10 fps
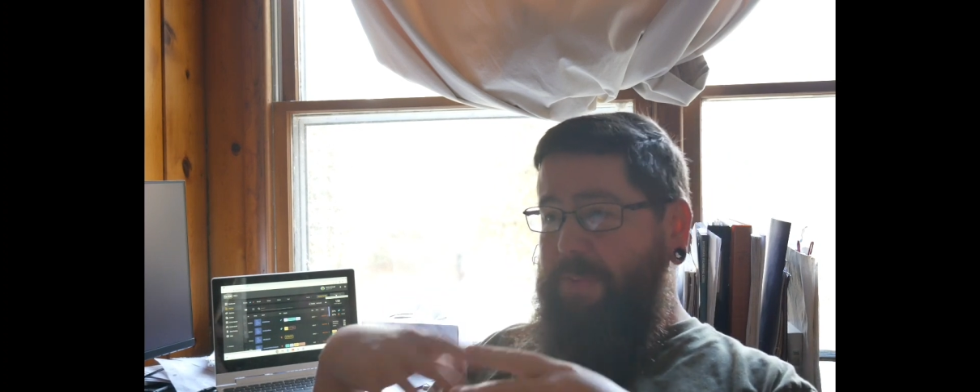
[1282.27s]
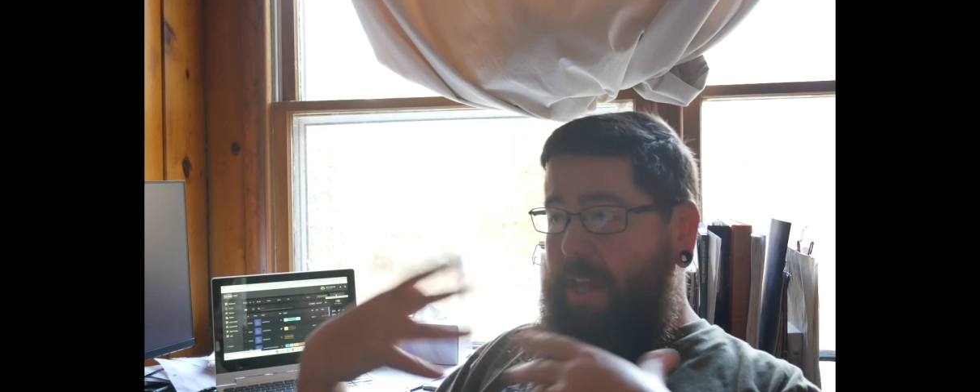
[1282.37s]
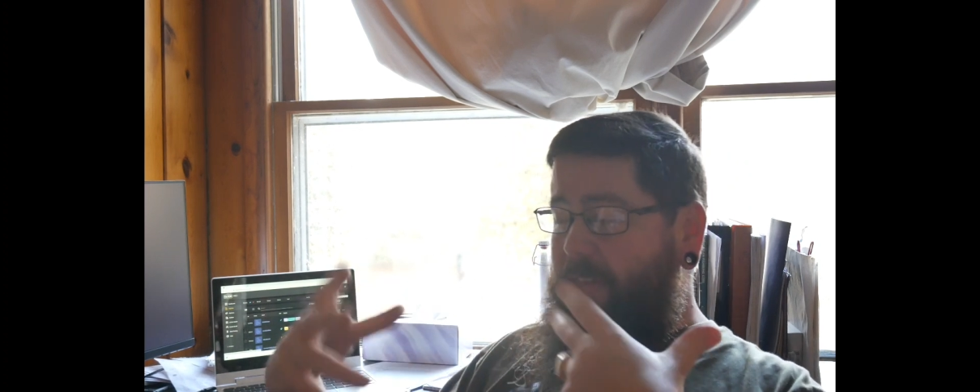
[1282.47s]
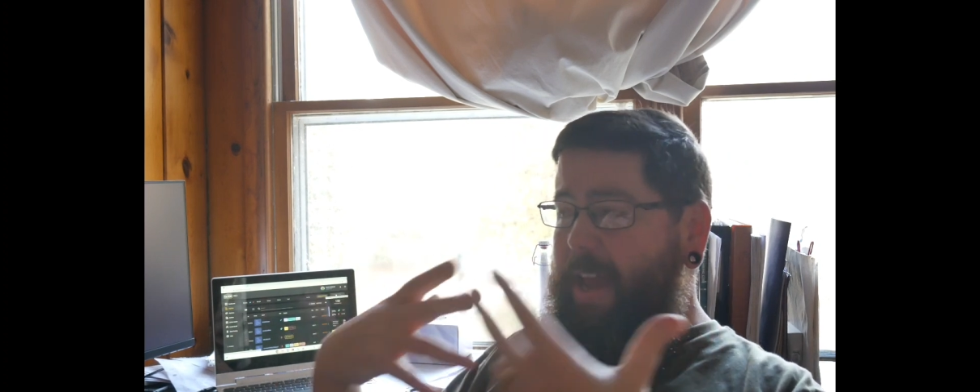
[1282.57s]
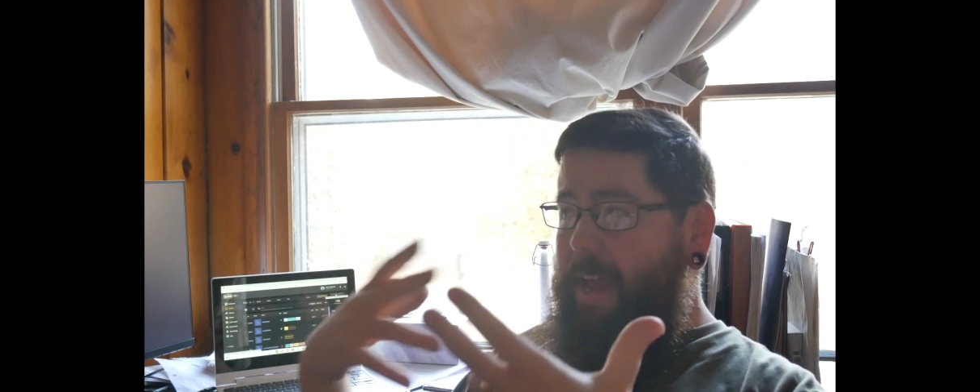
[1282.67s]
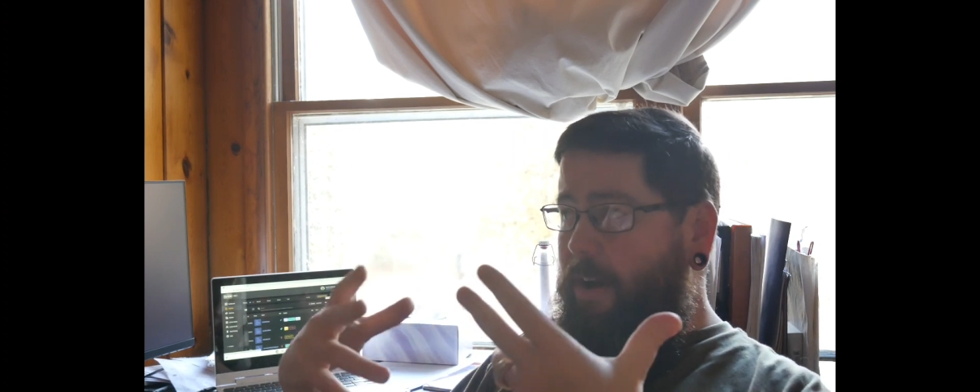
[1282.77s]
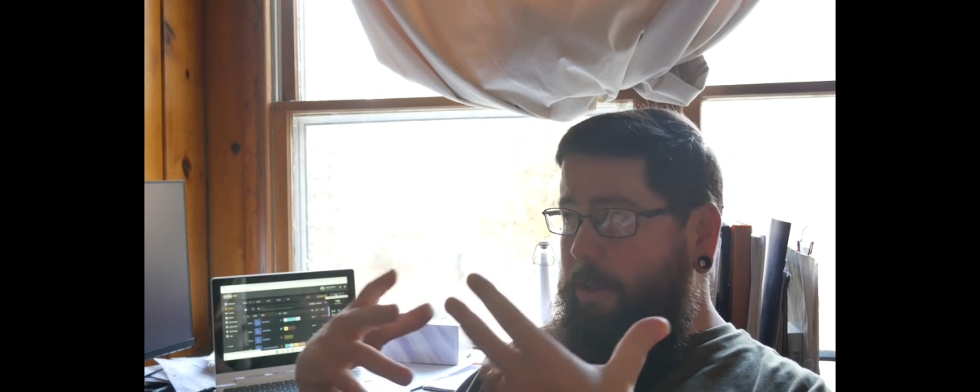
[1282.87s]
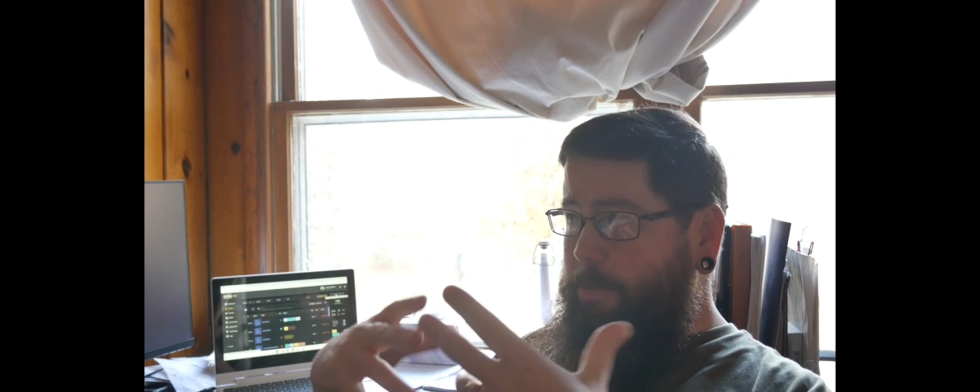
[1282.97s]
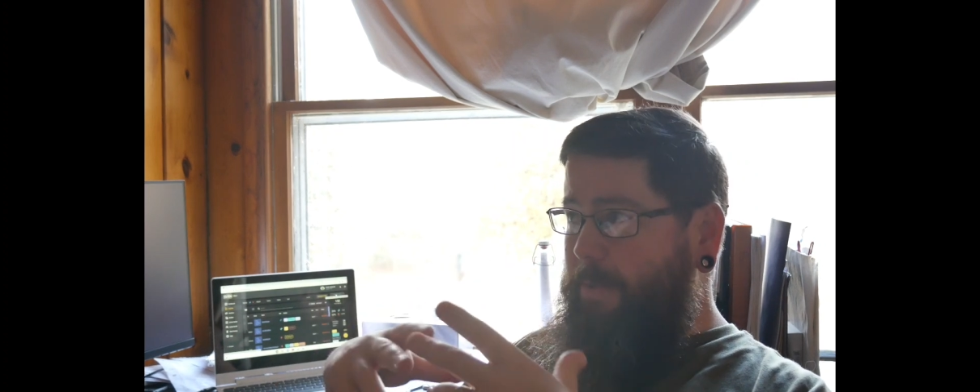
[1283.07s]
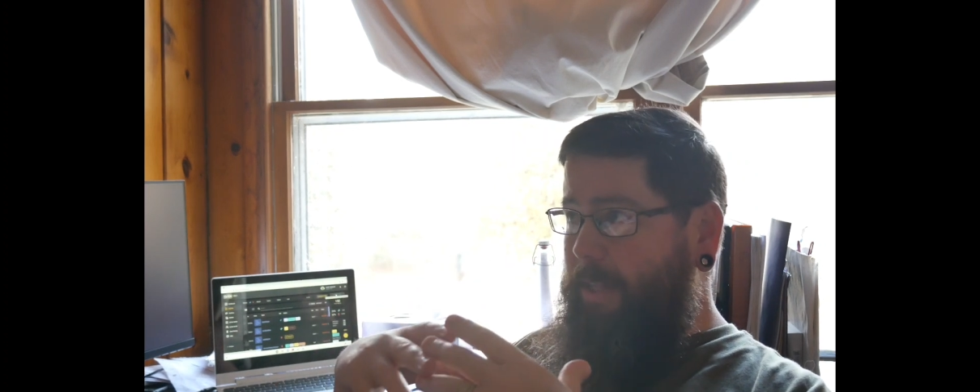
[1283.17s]
And that
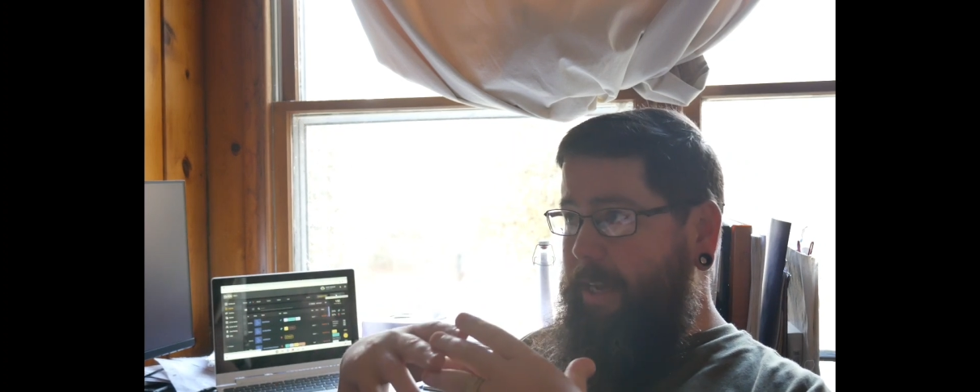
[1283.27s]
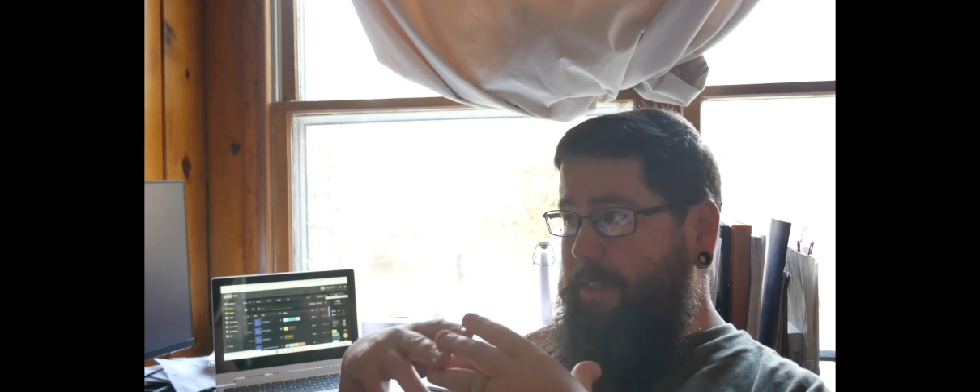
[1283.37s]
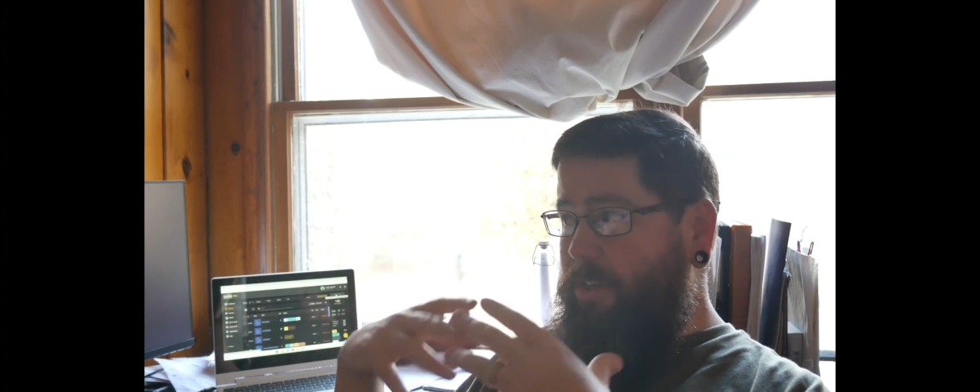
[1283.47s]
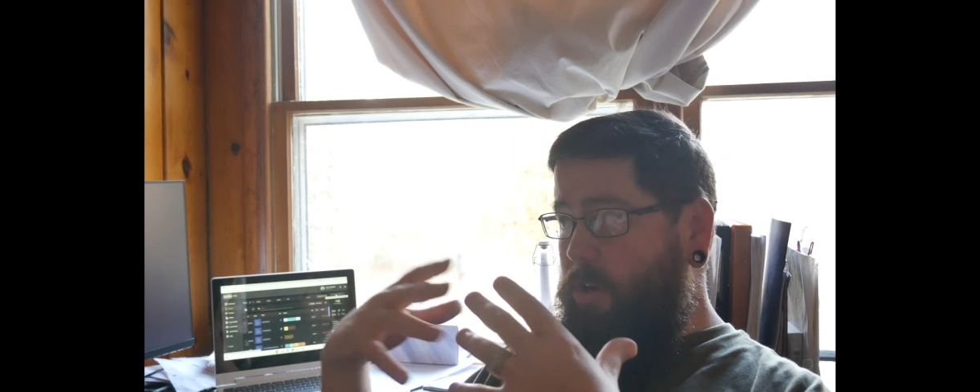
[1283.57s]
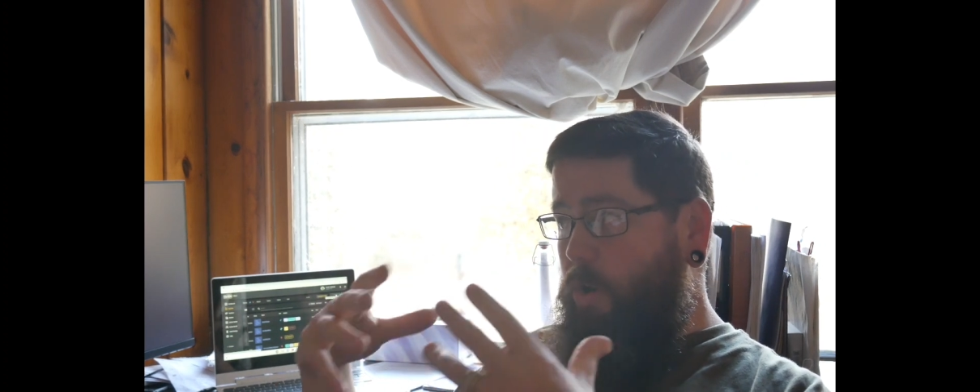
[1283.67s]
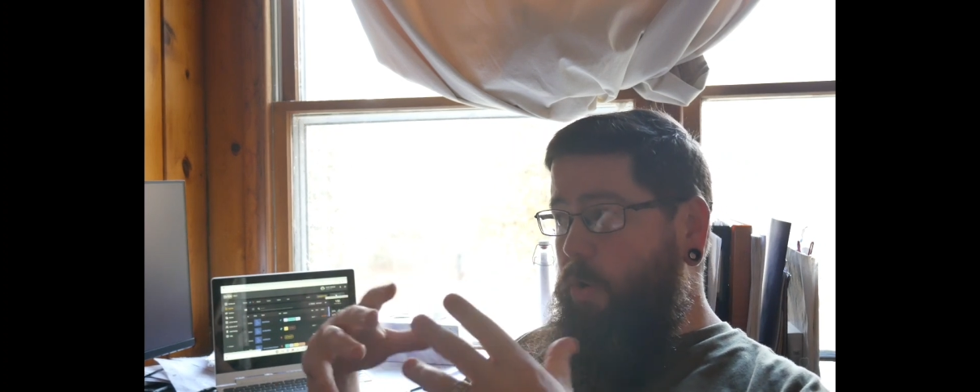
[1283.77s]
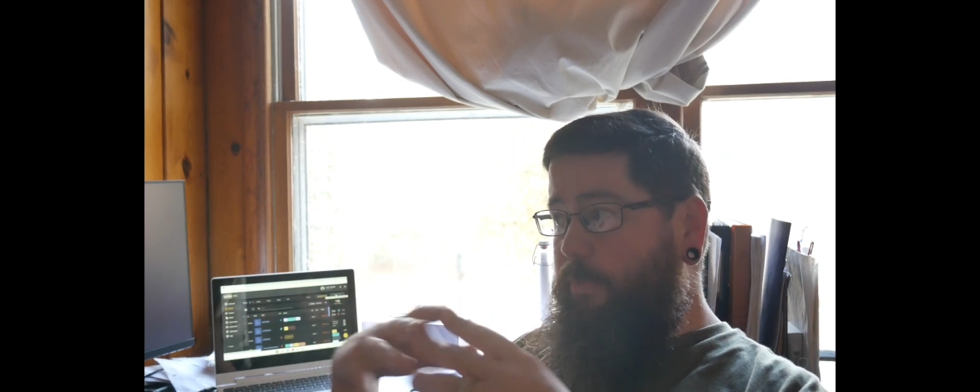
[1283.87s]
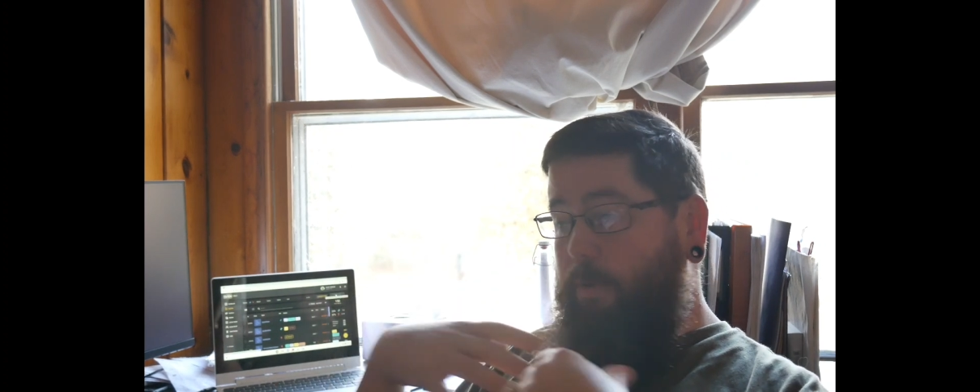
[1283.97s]
ultimately is a goal